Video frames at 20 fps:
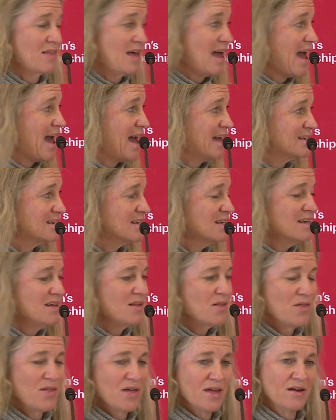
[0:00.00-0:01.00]
that
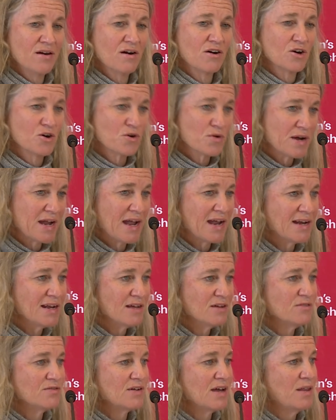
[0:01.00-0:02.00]
that are
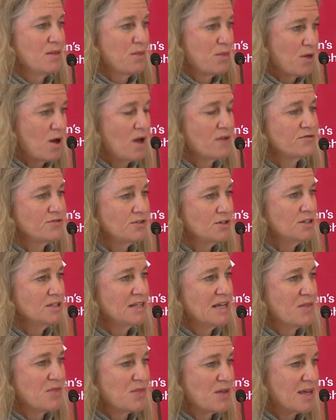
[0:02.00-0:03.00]
creative and thoughtful
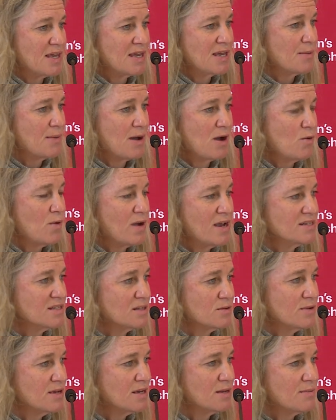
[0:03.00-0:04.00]
and thinking about ways
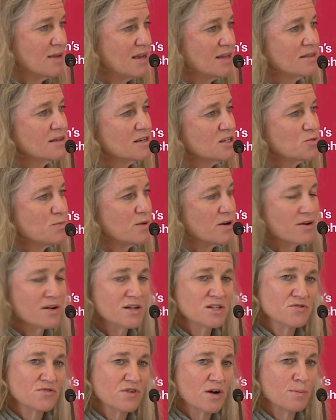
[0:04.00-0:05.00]
that we can make the
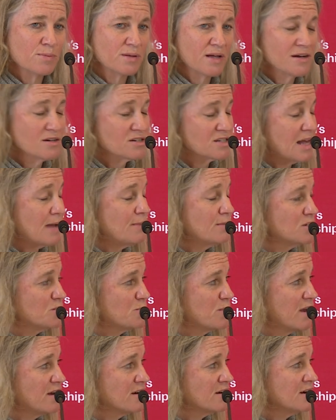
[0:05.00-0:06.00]
experience for our players that much
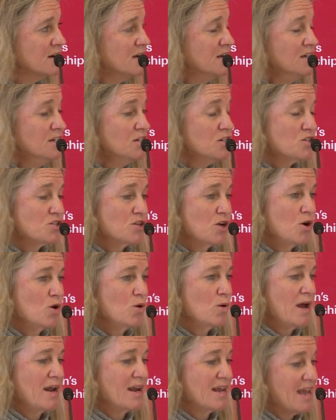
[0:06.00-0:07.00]
better.
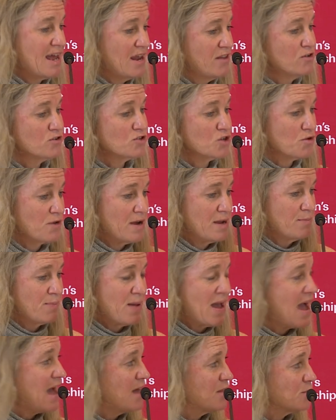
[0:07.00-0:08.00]
So, and again, there's a great
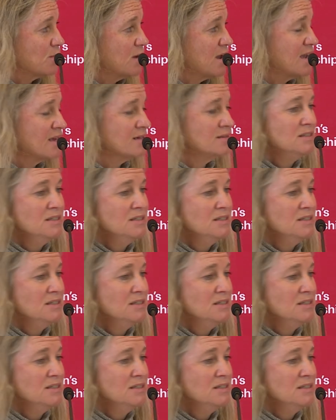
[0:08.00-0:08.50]
pathway.